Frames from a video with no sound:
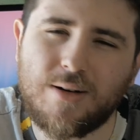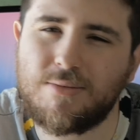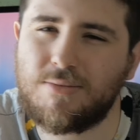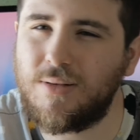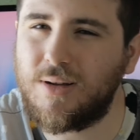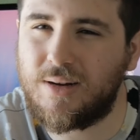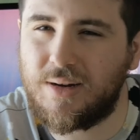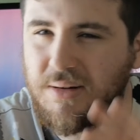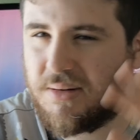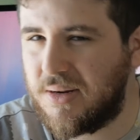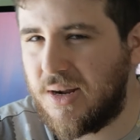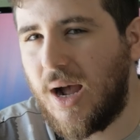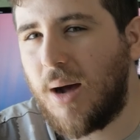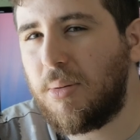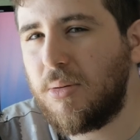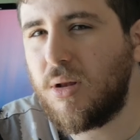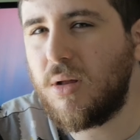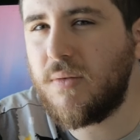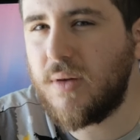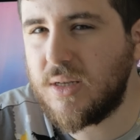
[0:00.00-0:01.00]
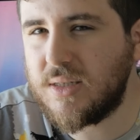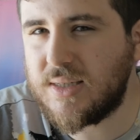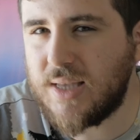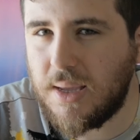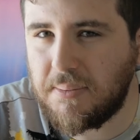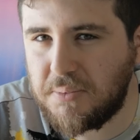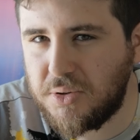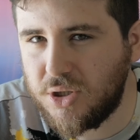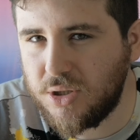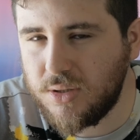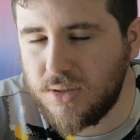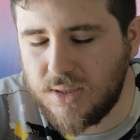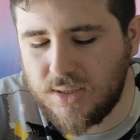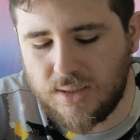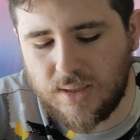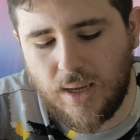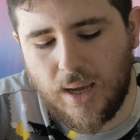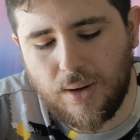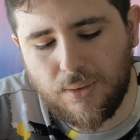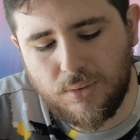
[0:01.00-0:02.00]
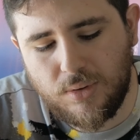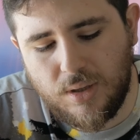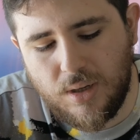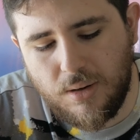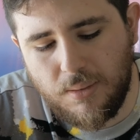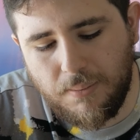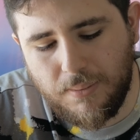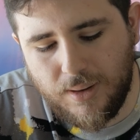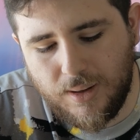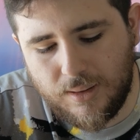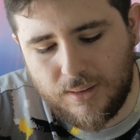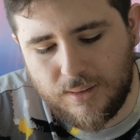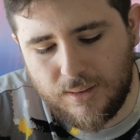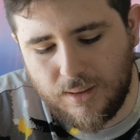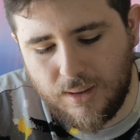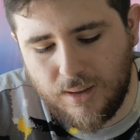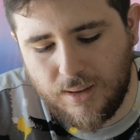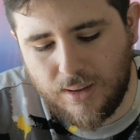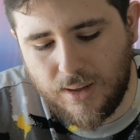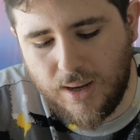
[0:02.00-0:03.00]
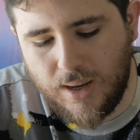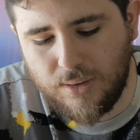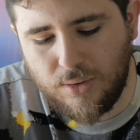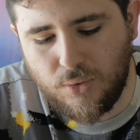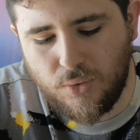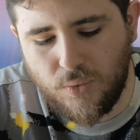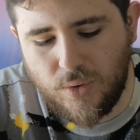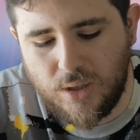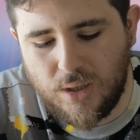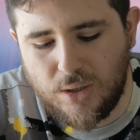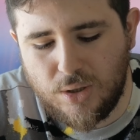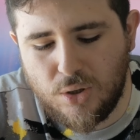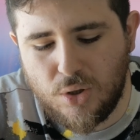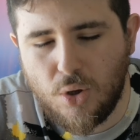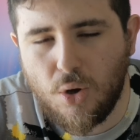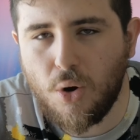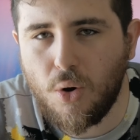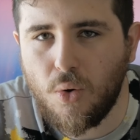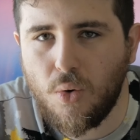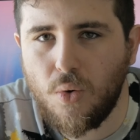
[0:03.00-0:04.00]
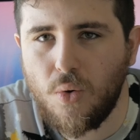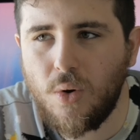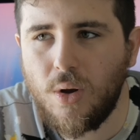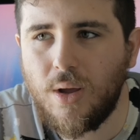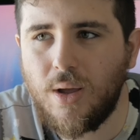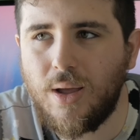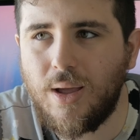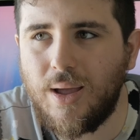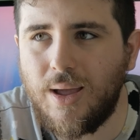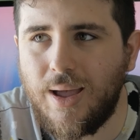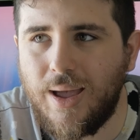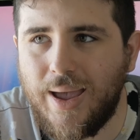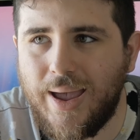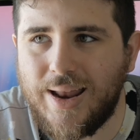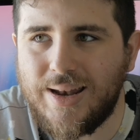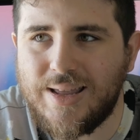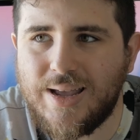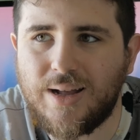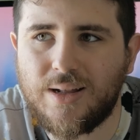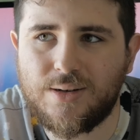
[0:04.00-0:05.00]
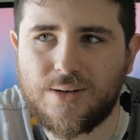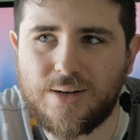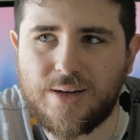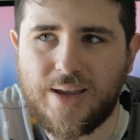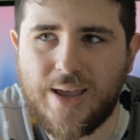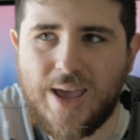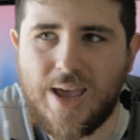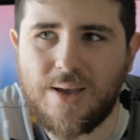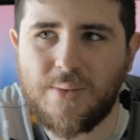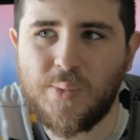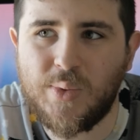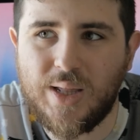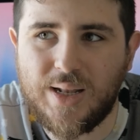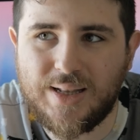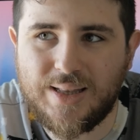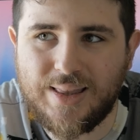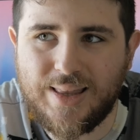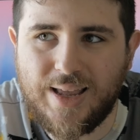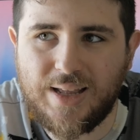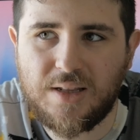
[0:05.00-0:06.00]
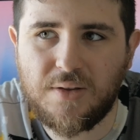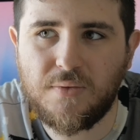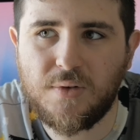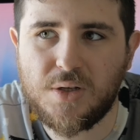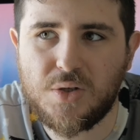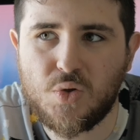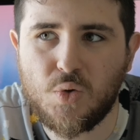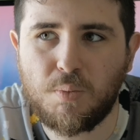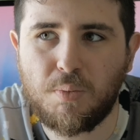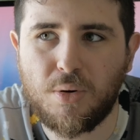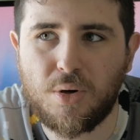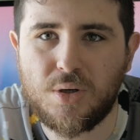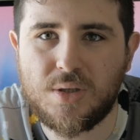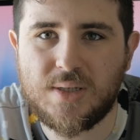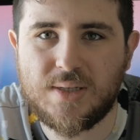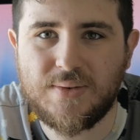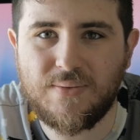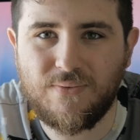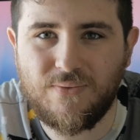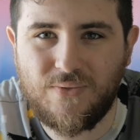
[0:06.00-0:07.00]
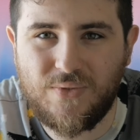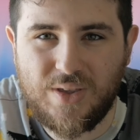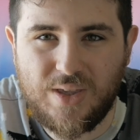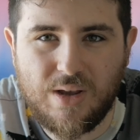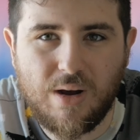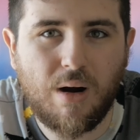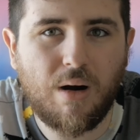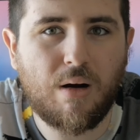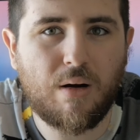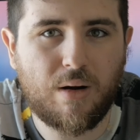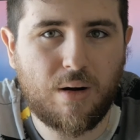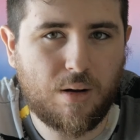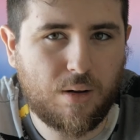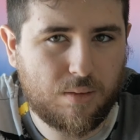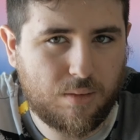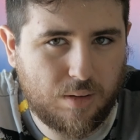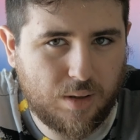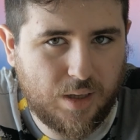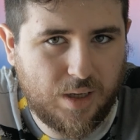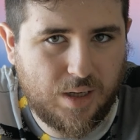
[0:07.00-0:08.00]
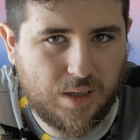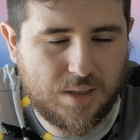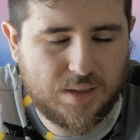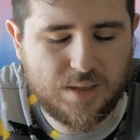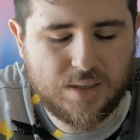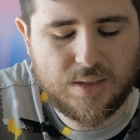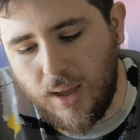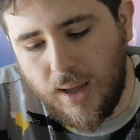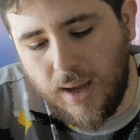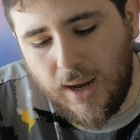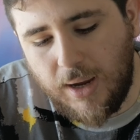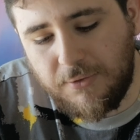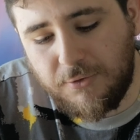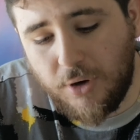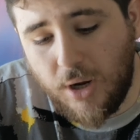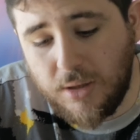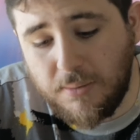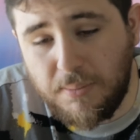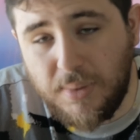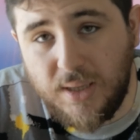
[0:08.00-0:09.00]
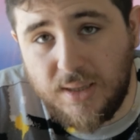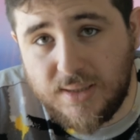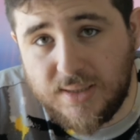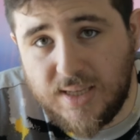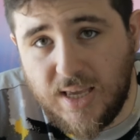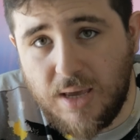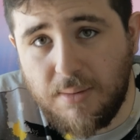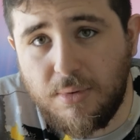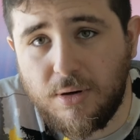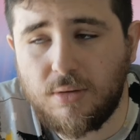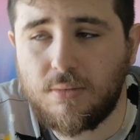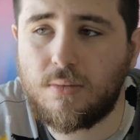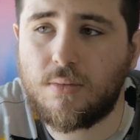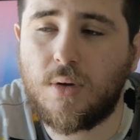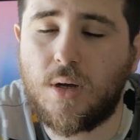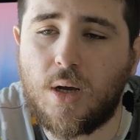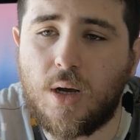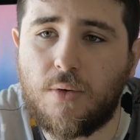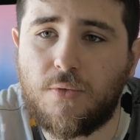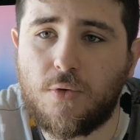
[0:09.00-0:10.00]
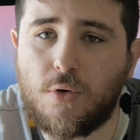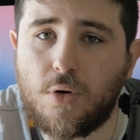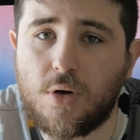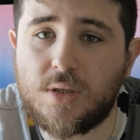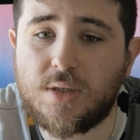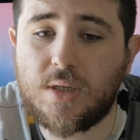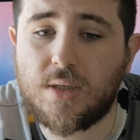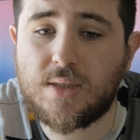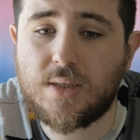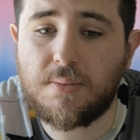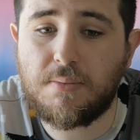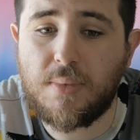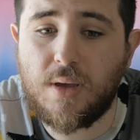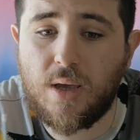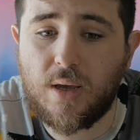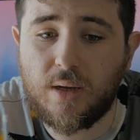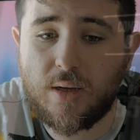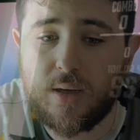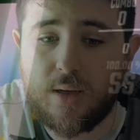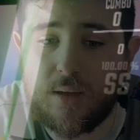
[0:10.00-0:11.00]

are a couple of exceptions out there, but I don't really know any other game that natively supports VR on Linux. I've tried Beat Saber. Of course, it's a big